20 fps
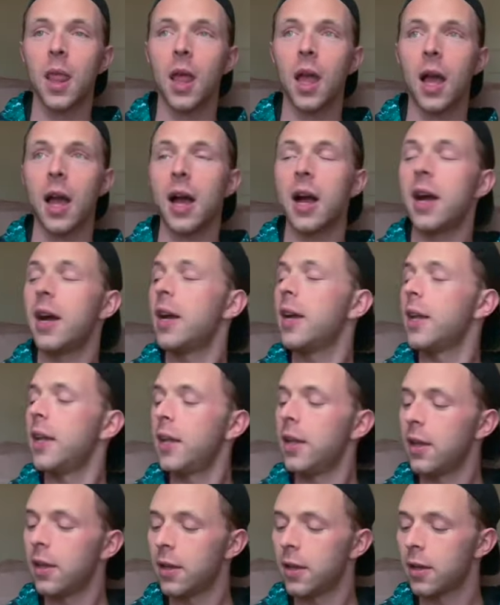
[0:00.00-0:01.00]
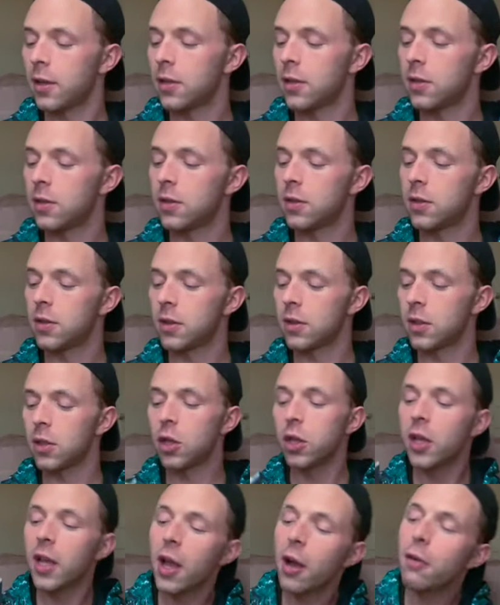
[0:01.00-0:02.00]

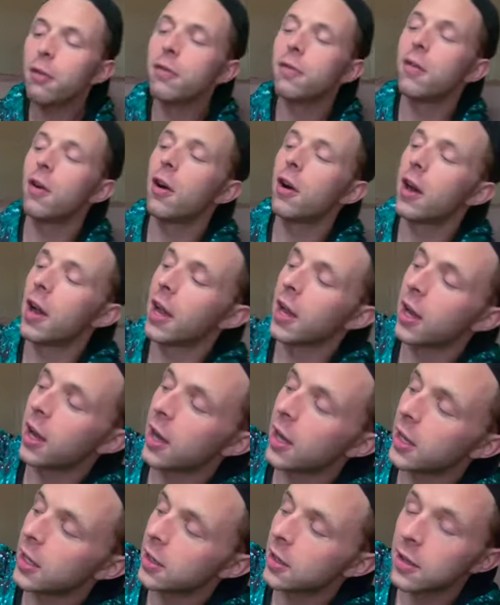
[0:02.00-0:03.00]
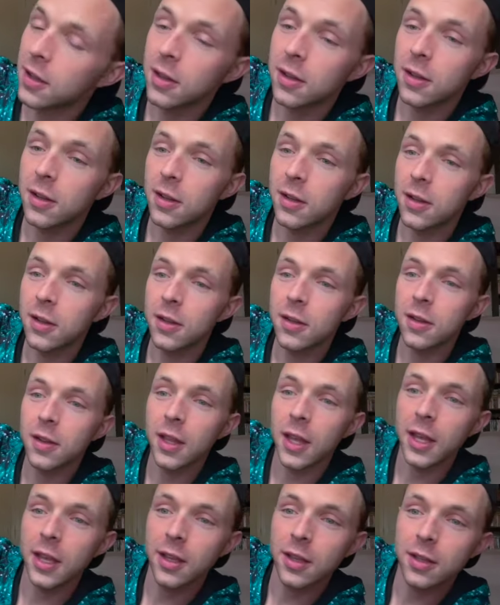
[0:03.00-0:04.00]
Look how far I got.
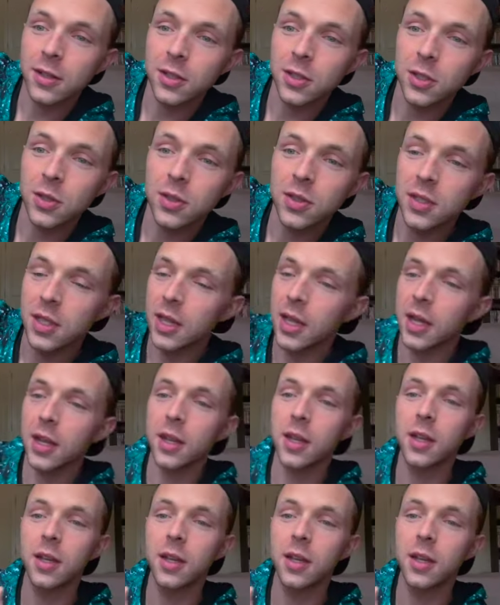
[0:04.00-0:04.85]
Like, do you see that?